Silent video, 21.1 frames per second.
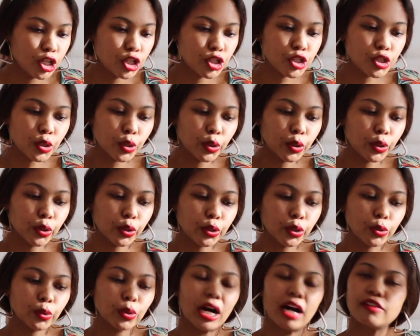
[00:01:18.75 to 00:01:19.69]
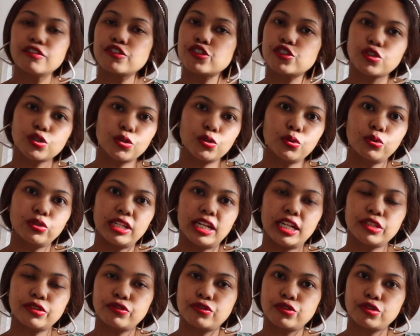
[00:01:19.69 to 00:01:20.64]
So you have to know
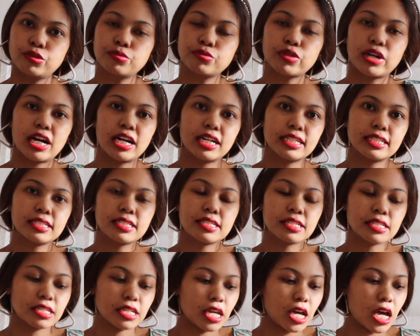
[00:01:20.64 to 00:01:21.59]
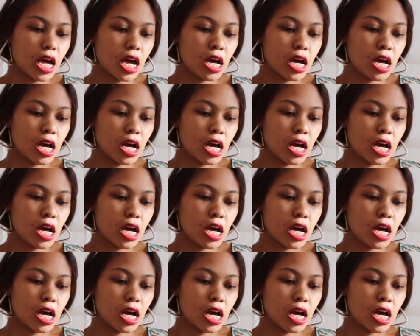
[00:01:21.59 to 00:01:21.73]
that future brides